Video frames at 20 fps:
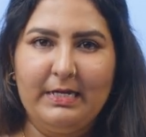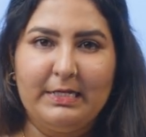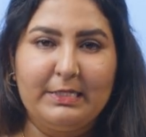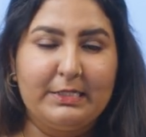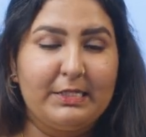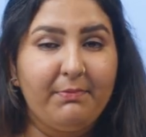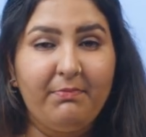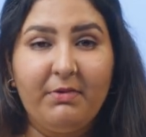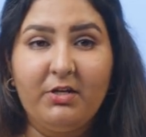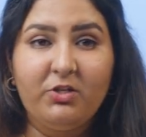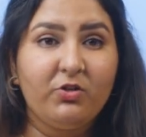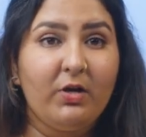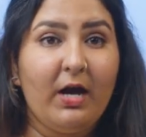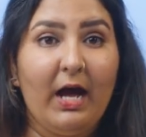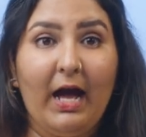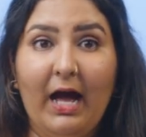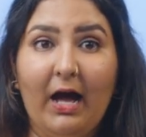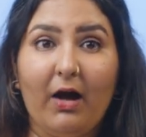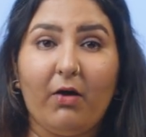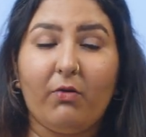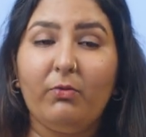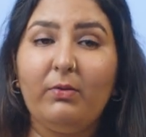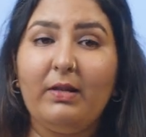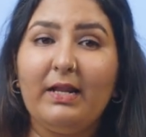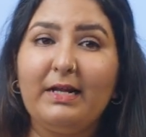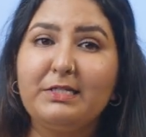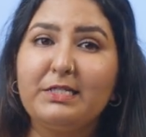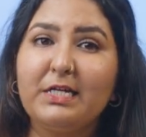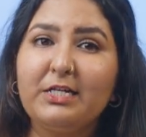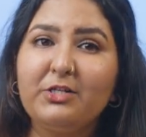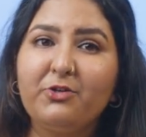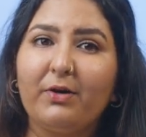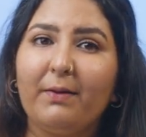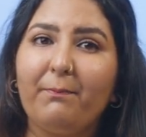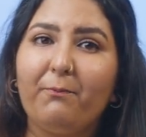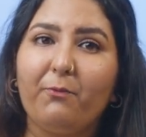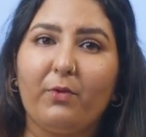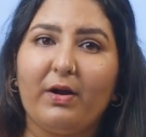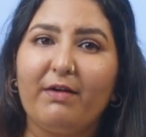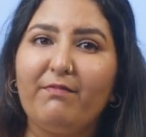Similar to how Let's
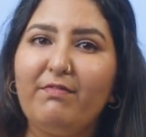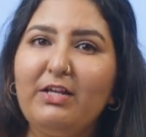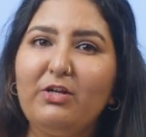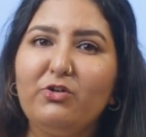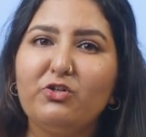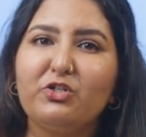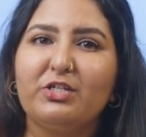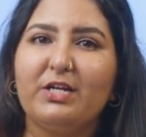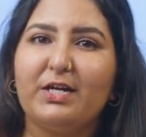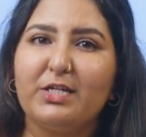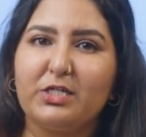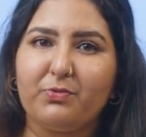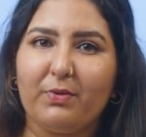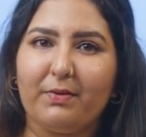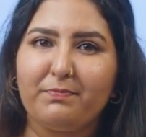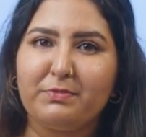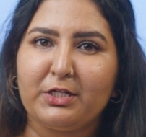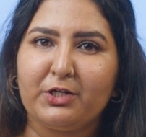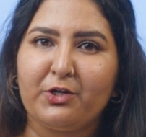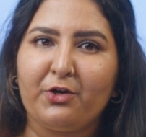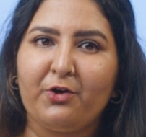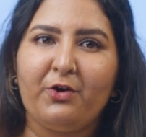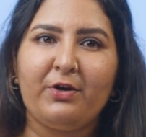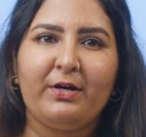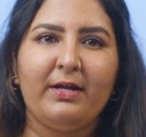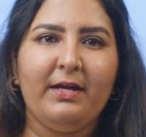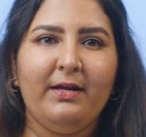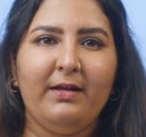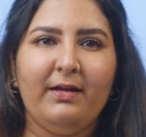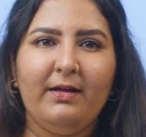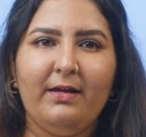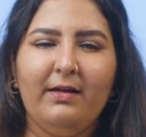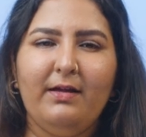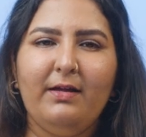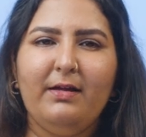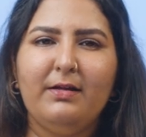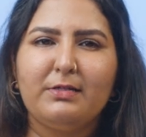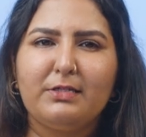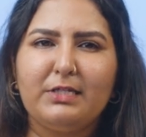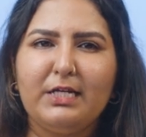Encrypt revolutionized web security,
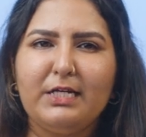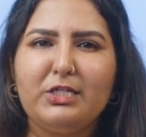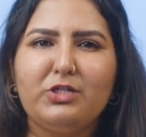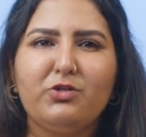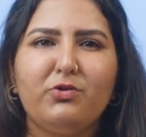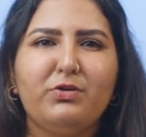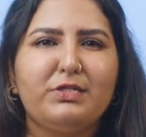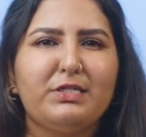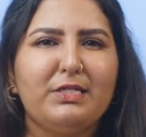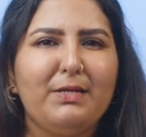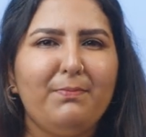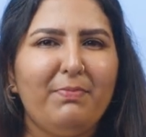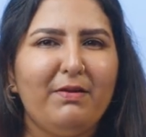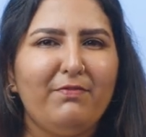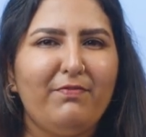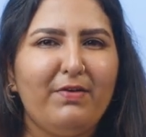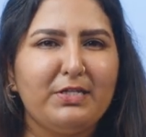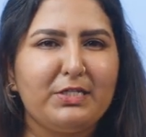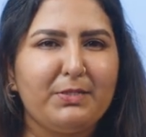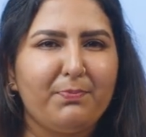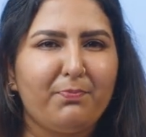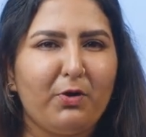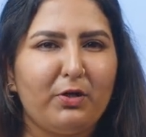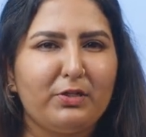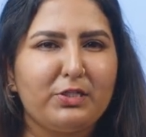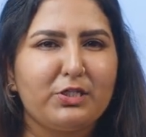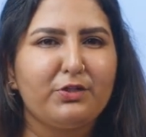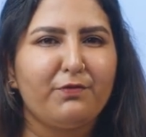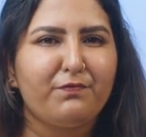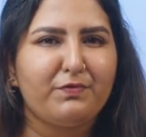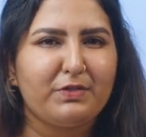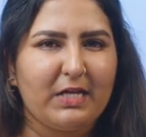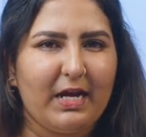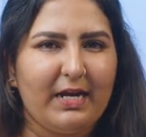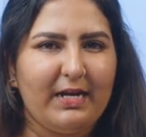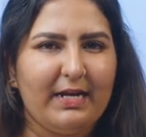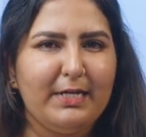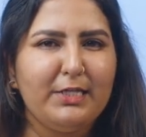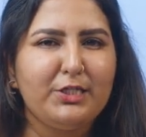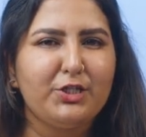Sigstore simplifies the process of
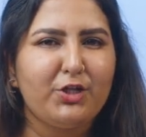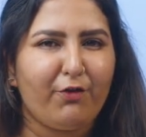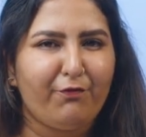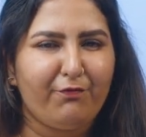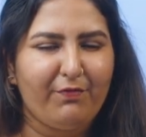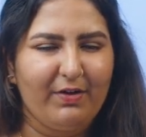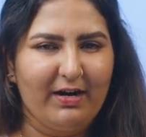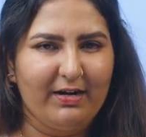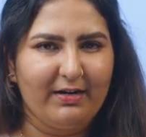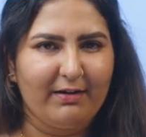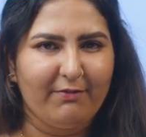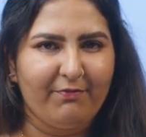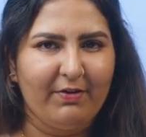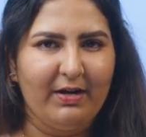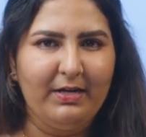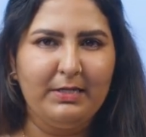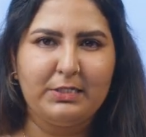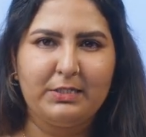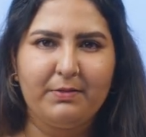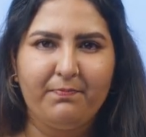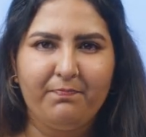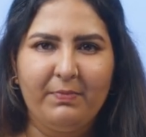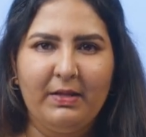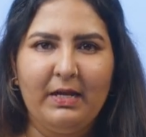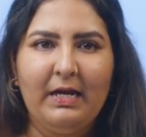signing software artifacts,